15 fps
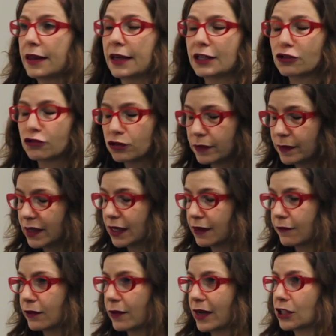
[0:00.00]
extremely
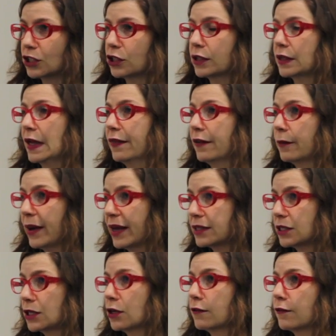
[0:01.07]
influential, and they're
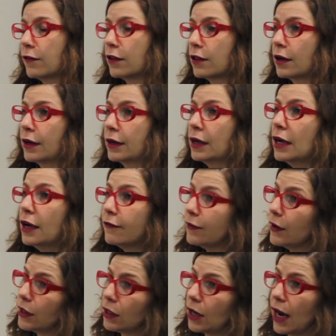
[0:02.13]
best known for their
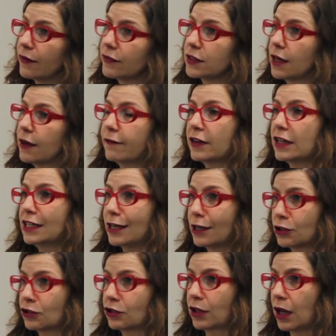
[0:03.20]
photographs of
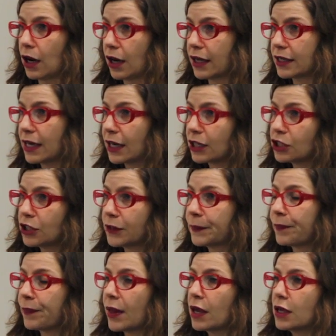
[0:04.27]
industrial architecture,
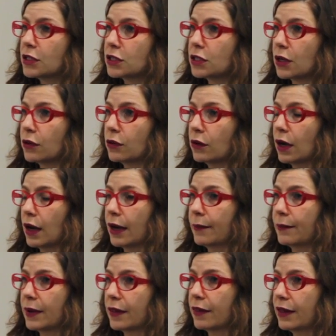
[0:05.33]
So
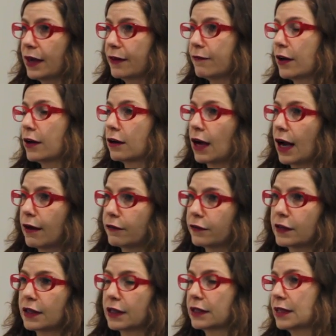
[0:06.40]
they
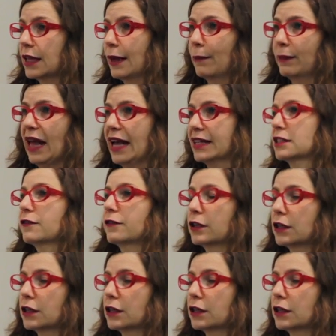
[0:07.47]
photographed things like blast